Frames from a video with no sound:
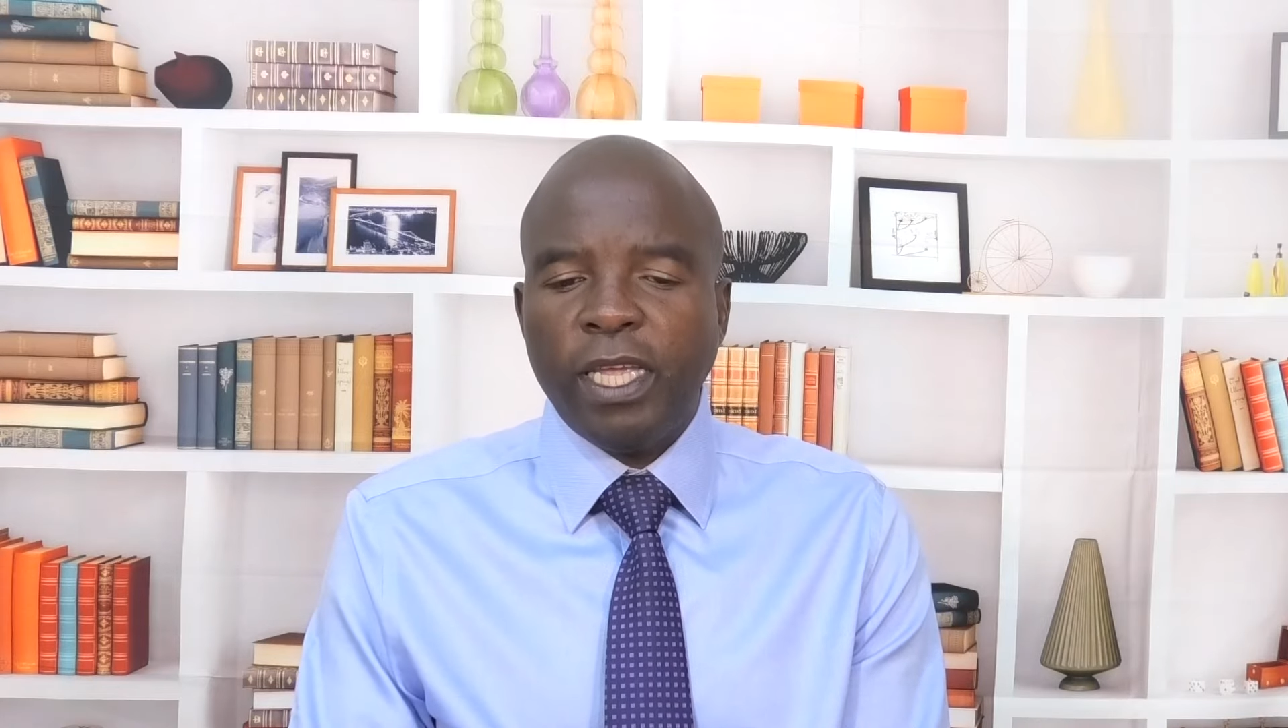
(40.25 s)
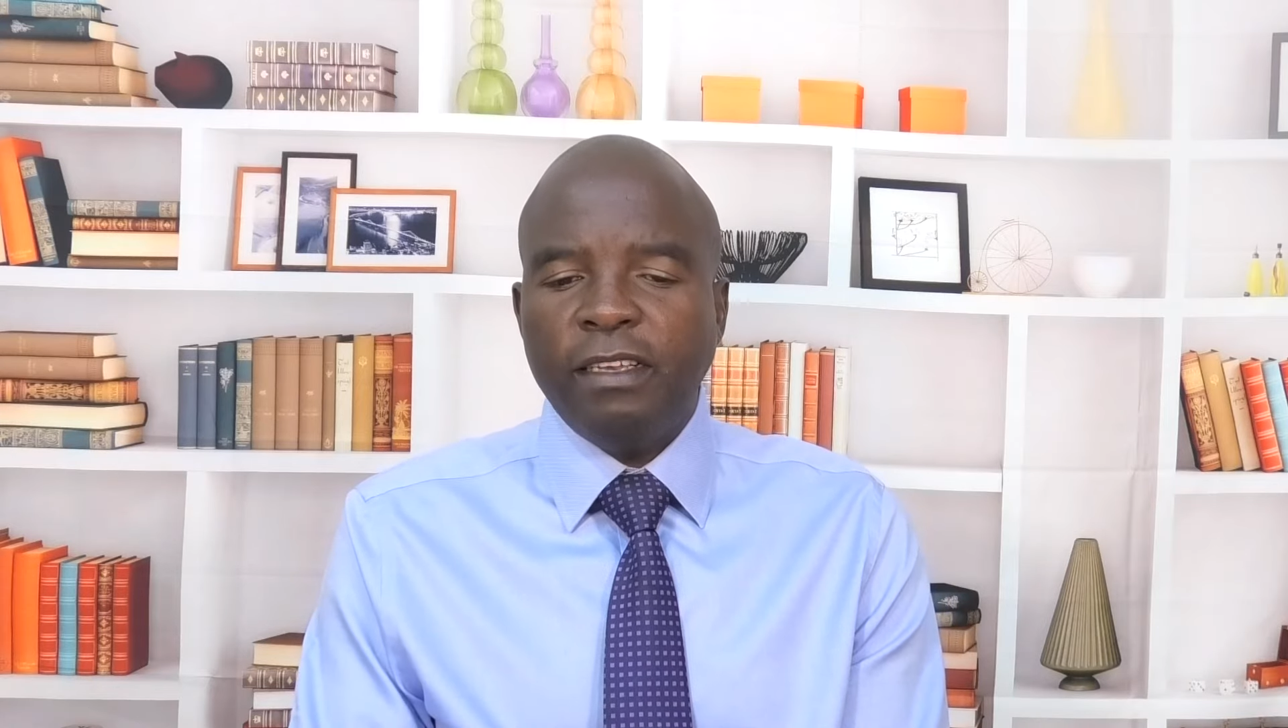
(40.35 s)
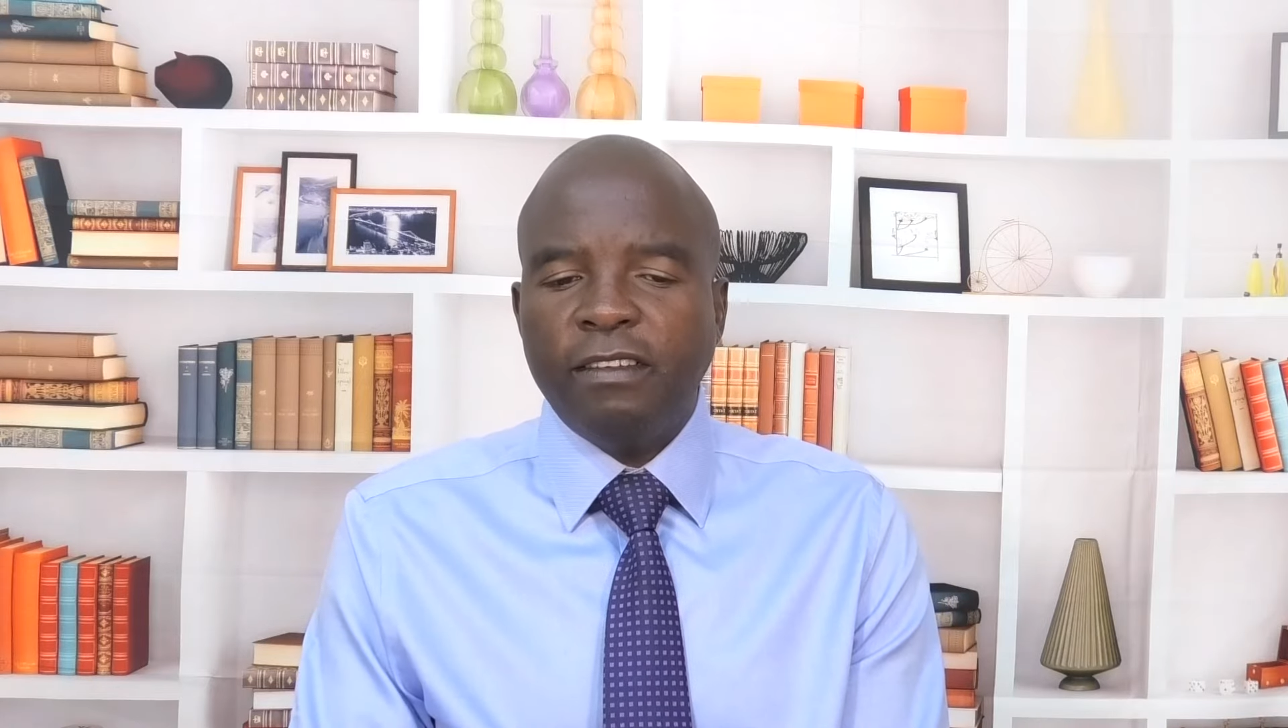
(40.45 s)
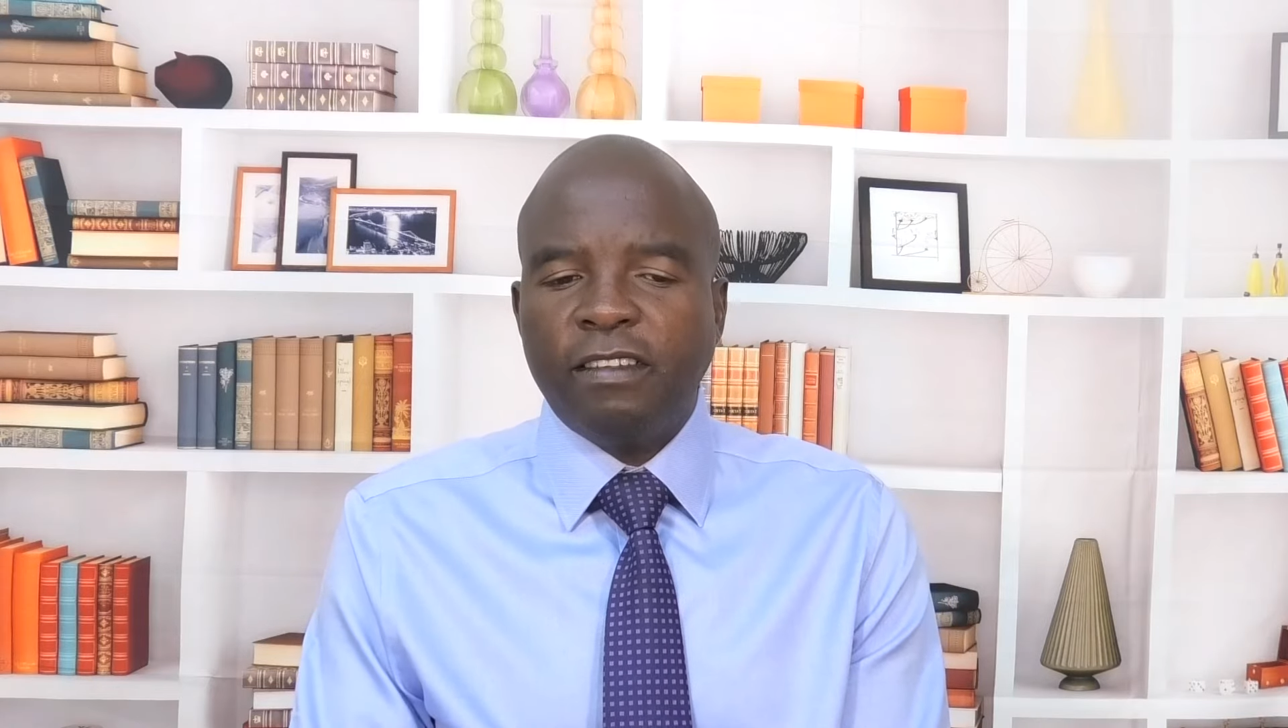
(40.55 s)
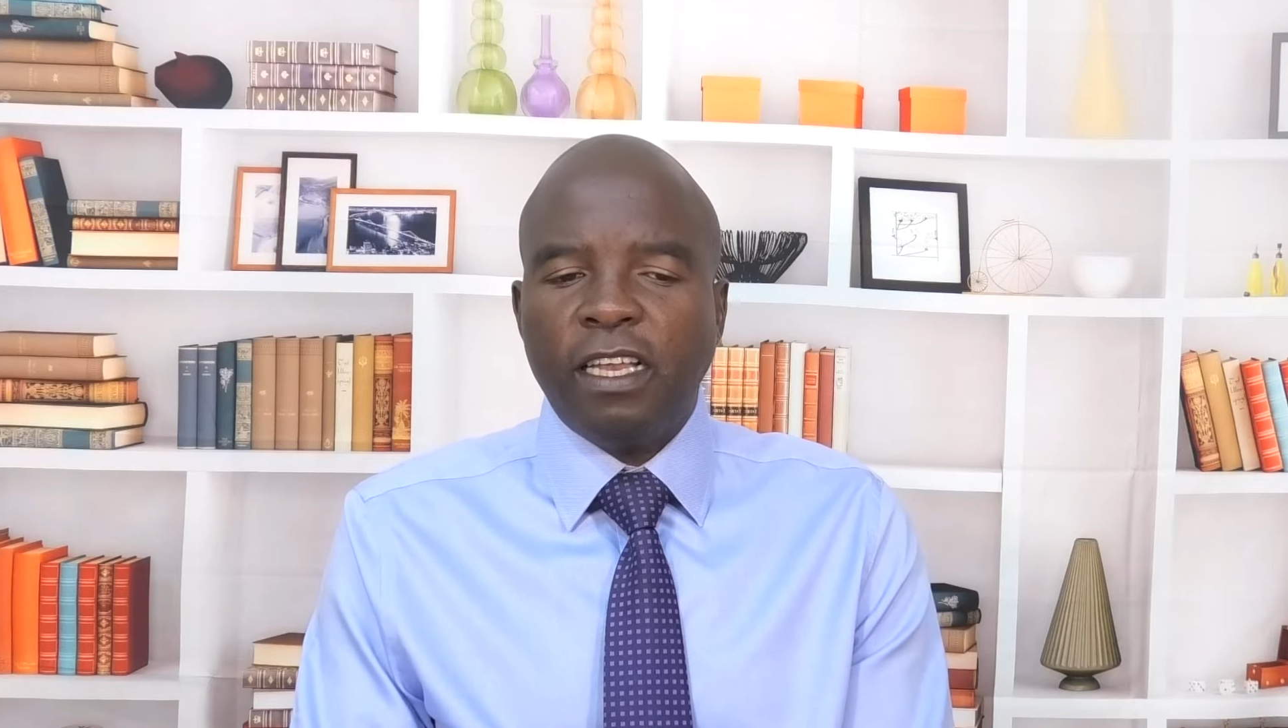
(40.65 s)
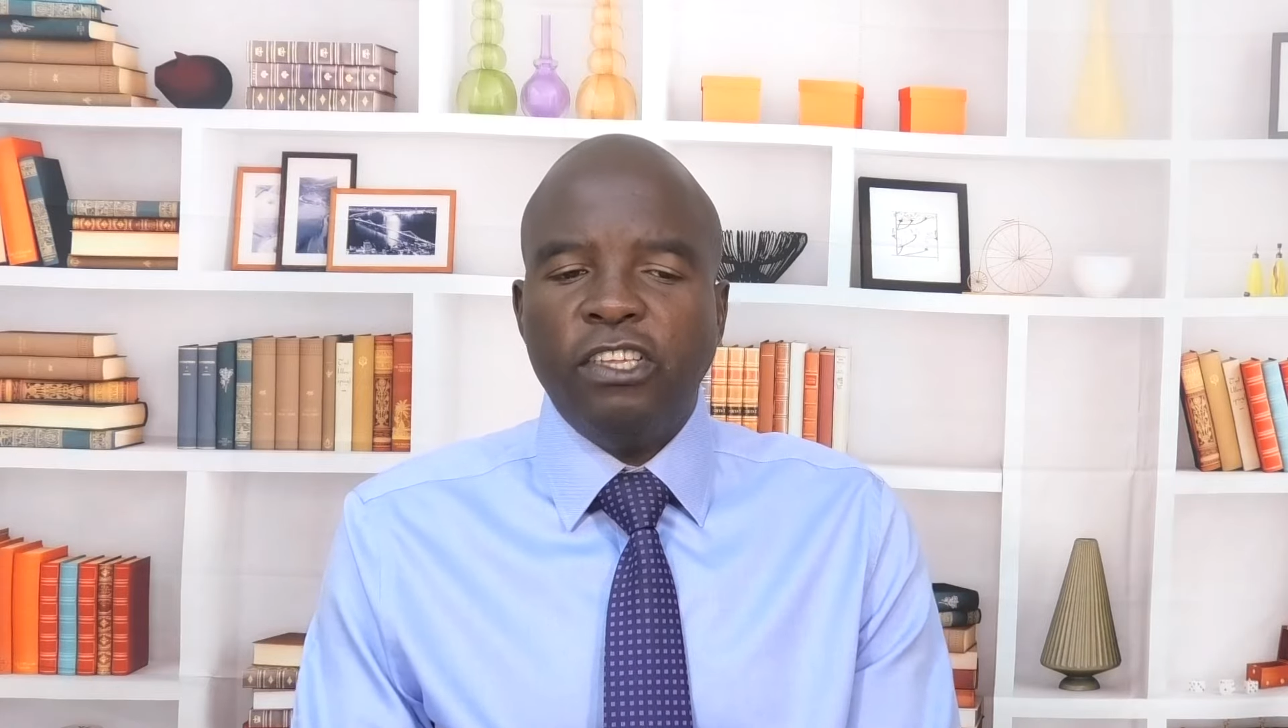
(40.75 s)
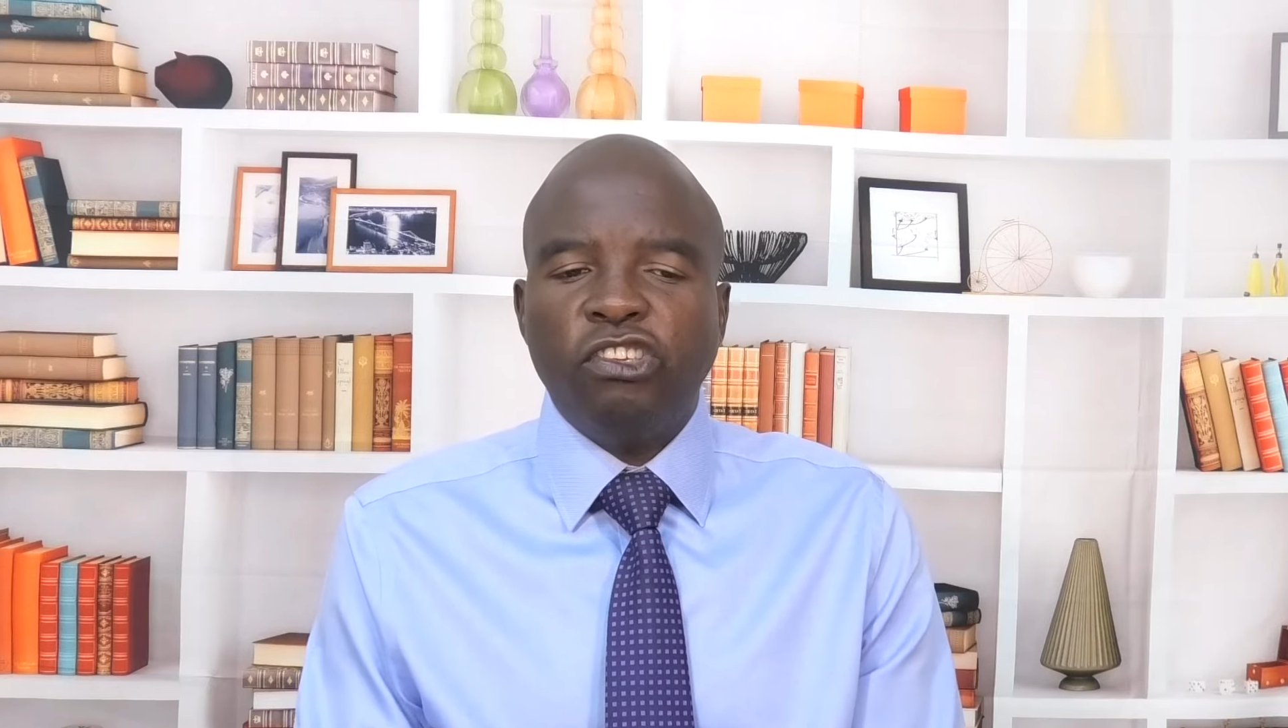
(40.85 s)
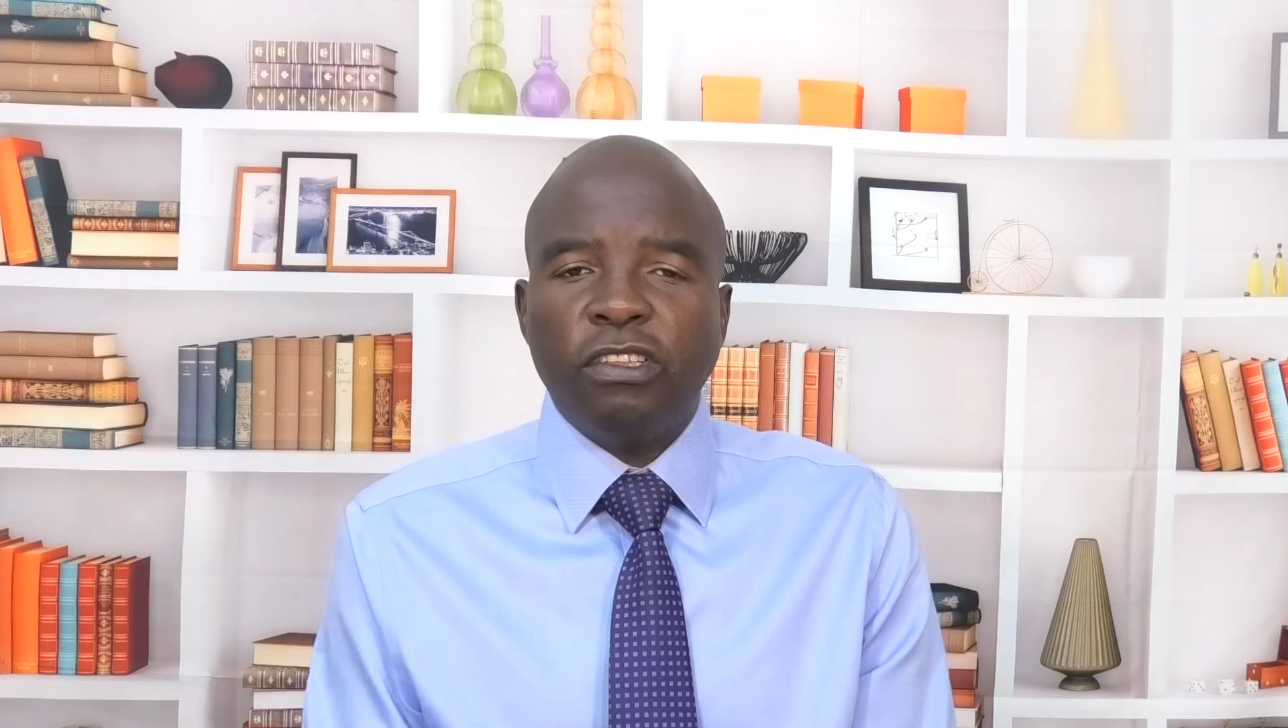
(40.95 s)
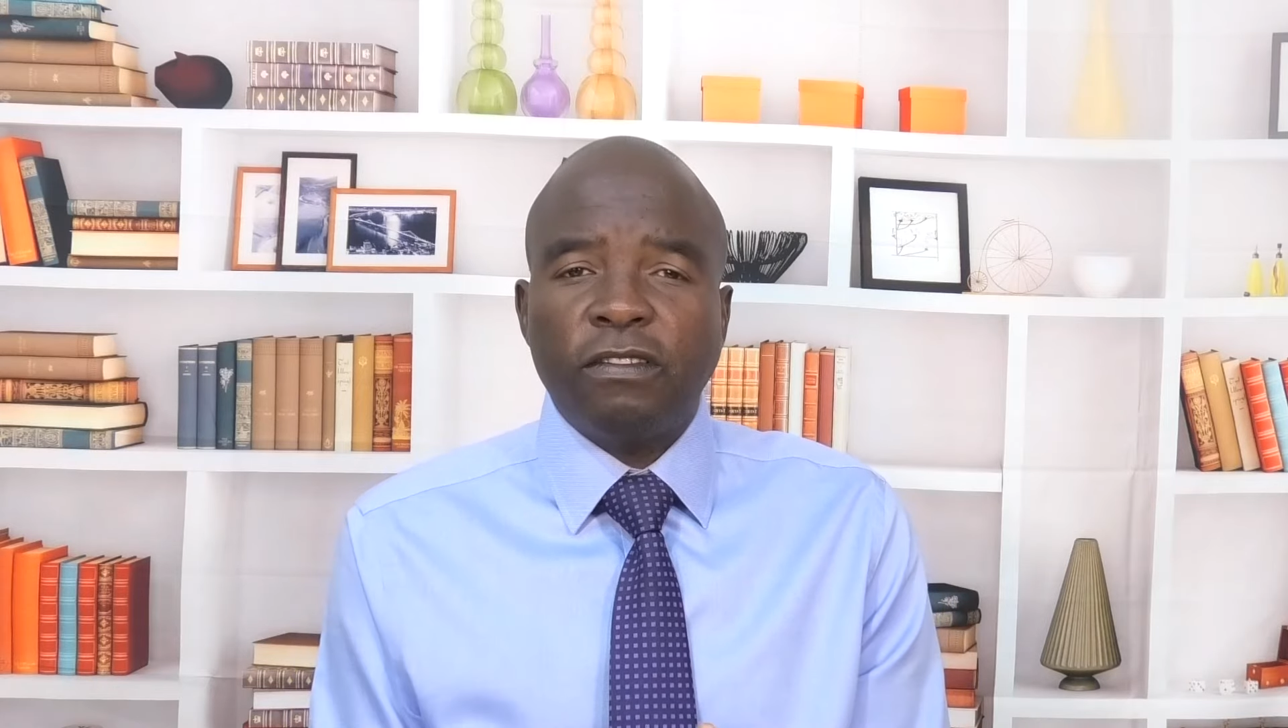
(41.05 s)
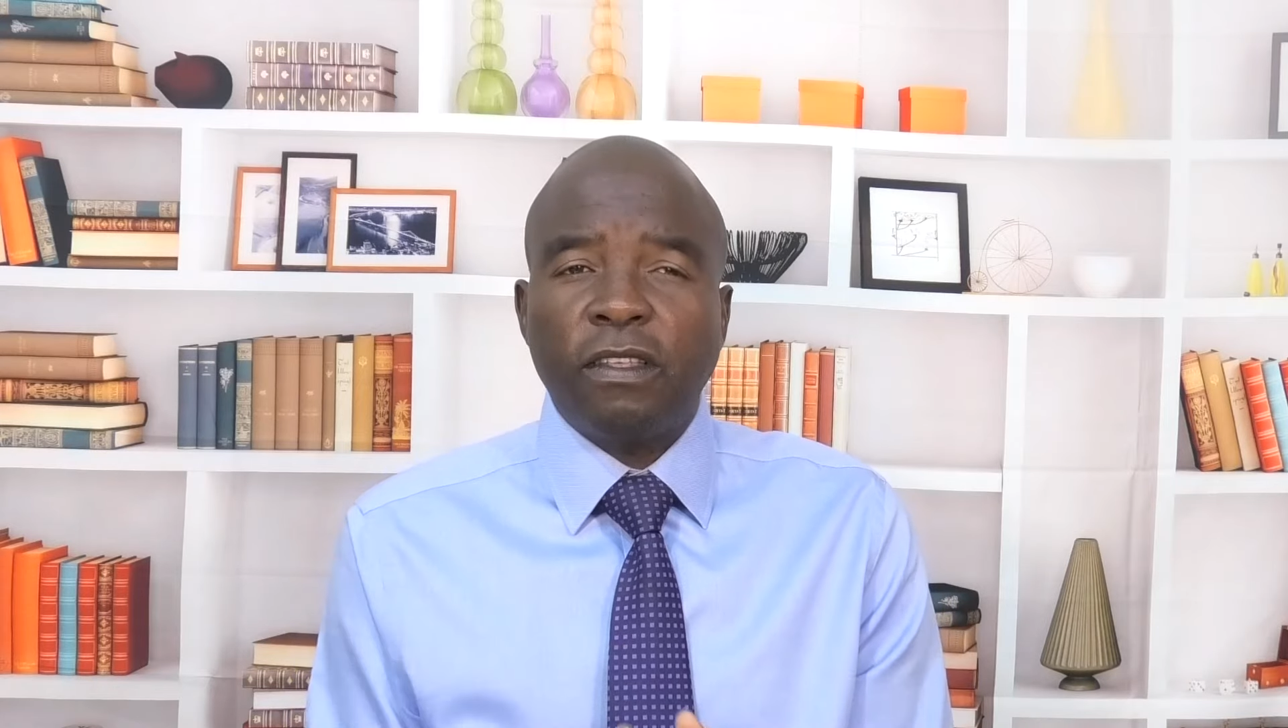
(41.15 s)

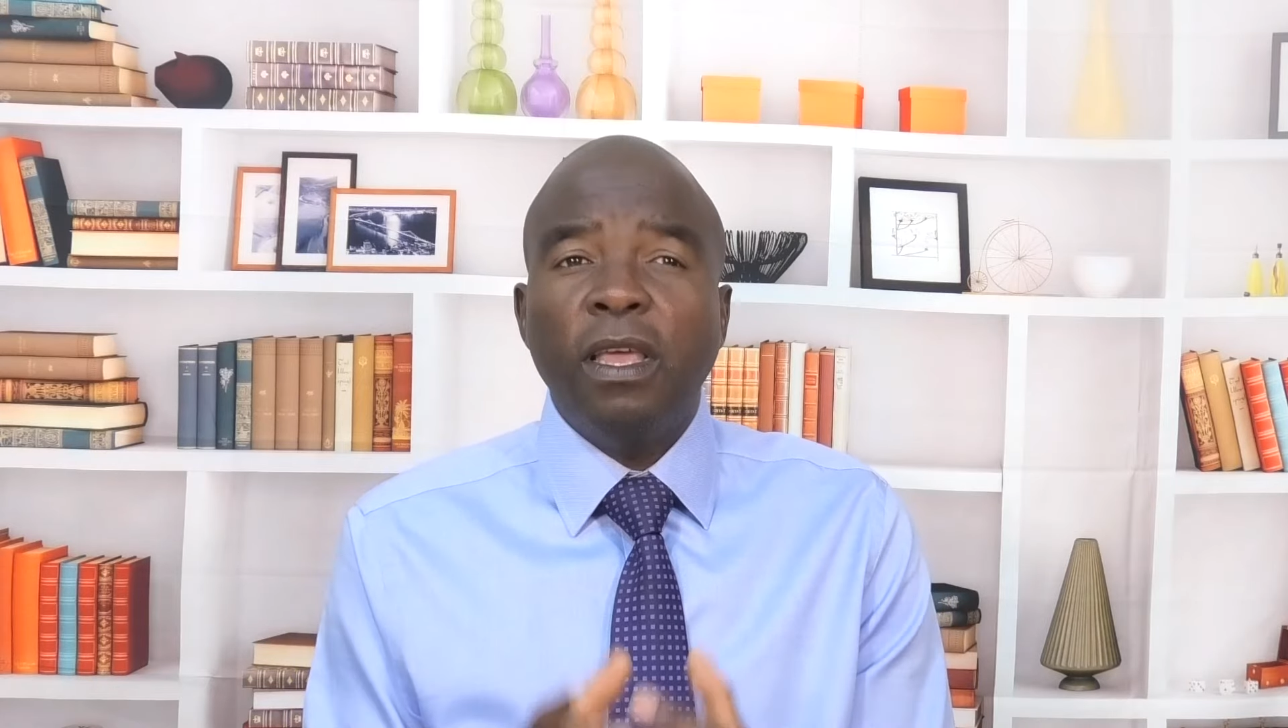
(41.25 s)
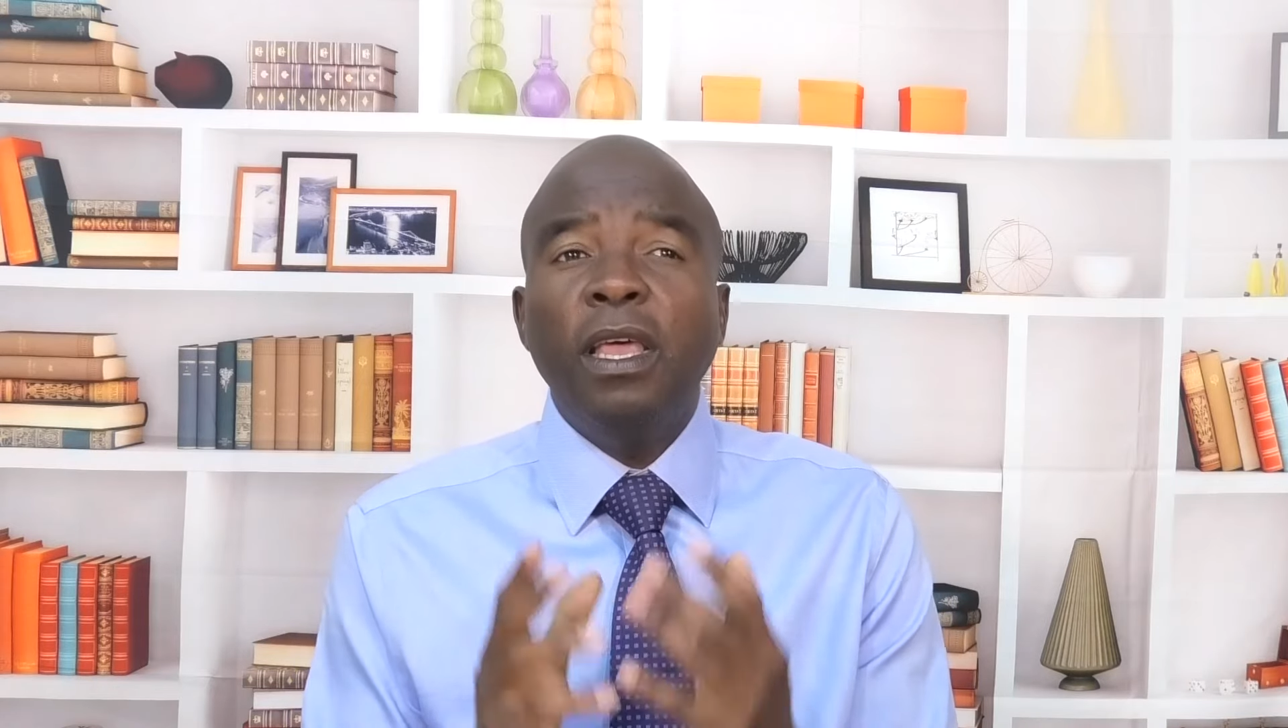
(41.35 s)
intelligence.